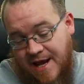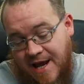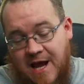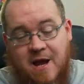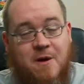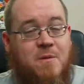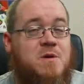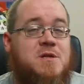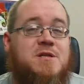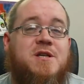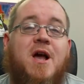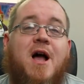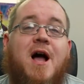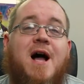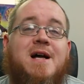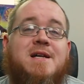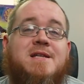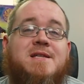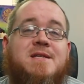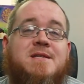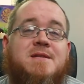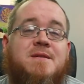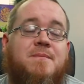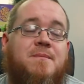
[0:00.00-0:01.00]
It was
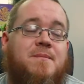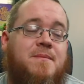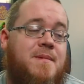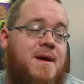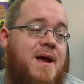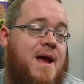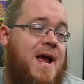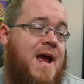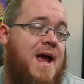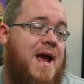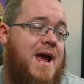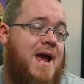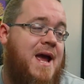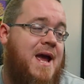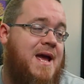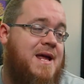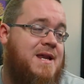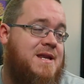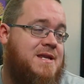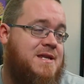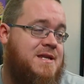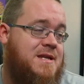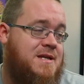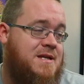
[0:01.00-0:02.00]
awesome.
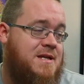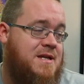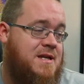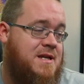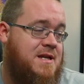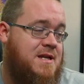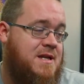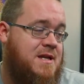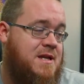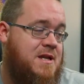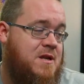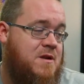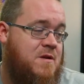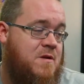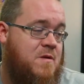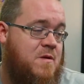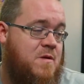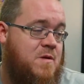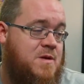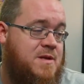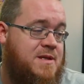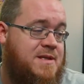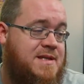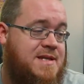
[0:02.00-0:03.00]
And
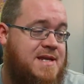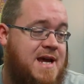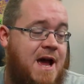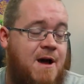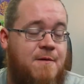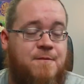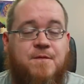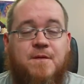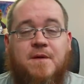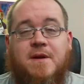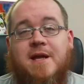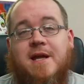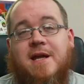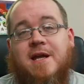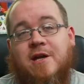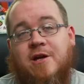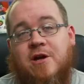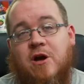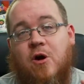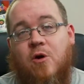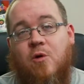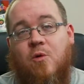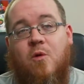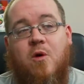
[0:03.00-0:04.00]
definitely
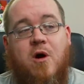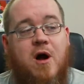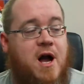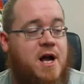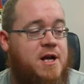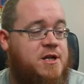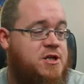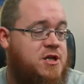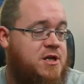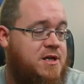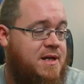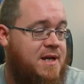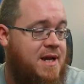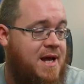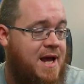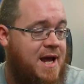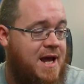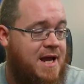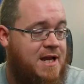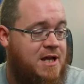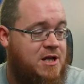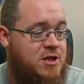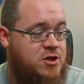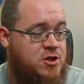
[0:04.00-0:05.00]
go watch it
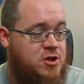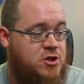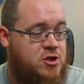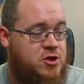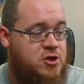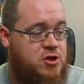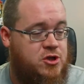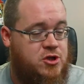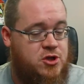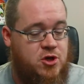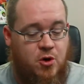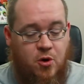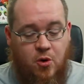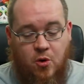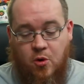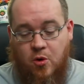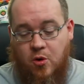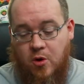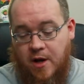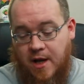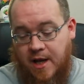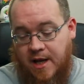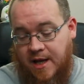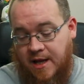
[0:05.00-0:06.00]
and
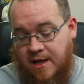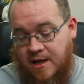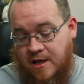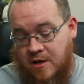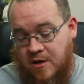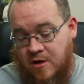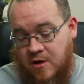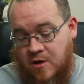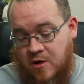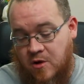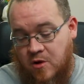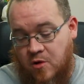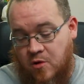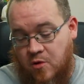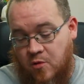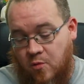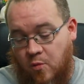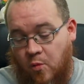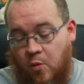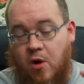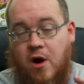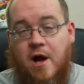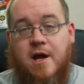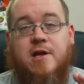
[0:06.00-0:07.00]
enjoy
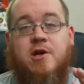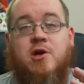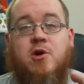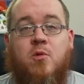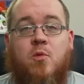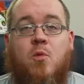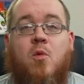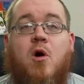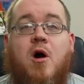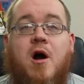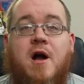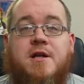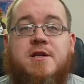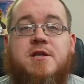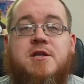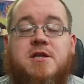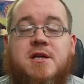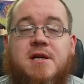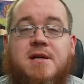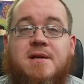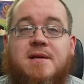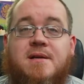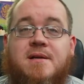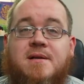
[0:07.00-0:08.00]
what you're
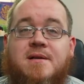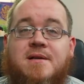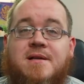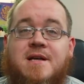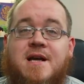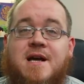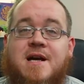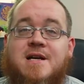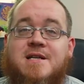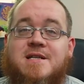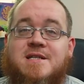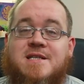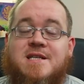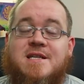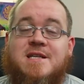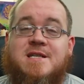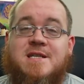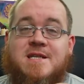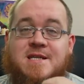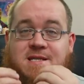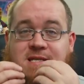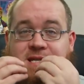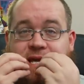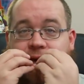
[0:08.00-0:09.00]
watching, because
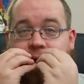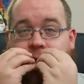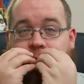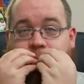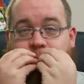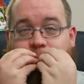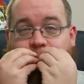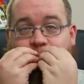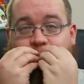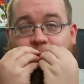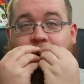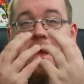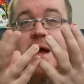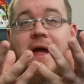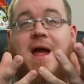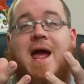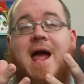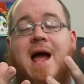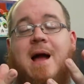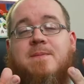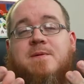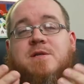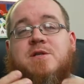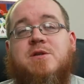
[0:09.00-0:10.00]
this is a
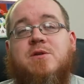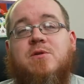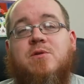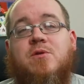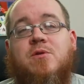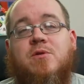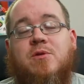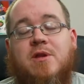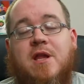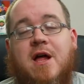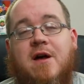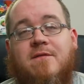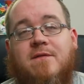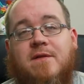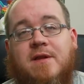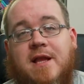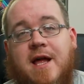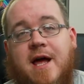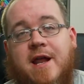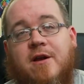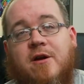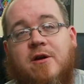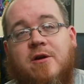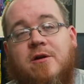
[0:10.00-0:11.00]
absolute love
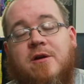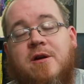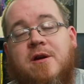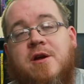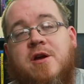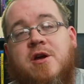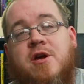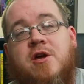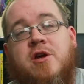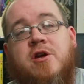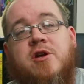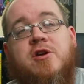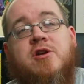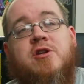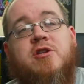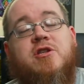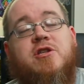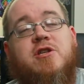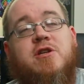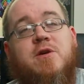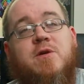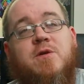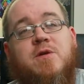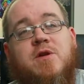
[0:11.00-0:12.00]
letter
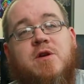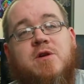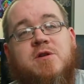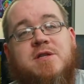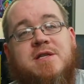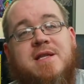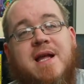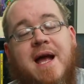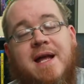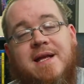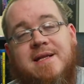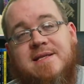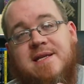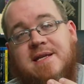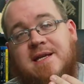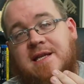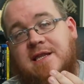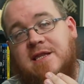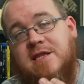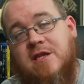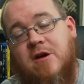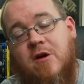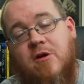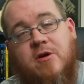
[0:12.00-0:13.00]
to those
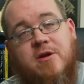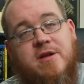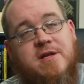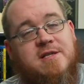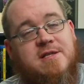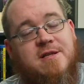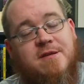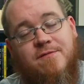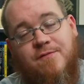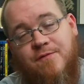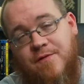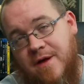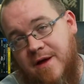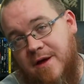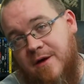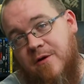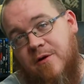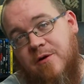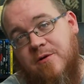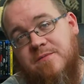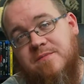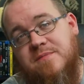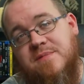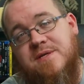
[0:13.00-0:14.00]
1930s
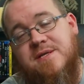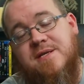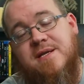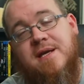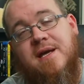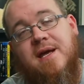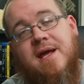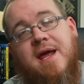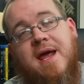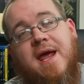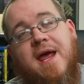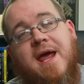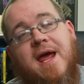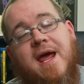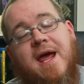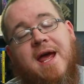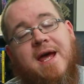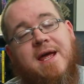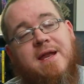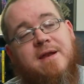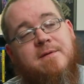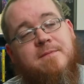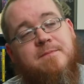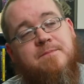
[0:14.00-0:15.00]
films
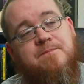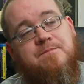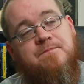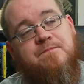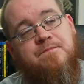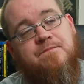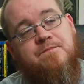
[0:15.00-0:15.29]
and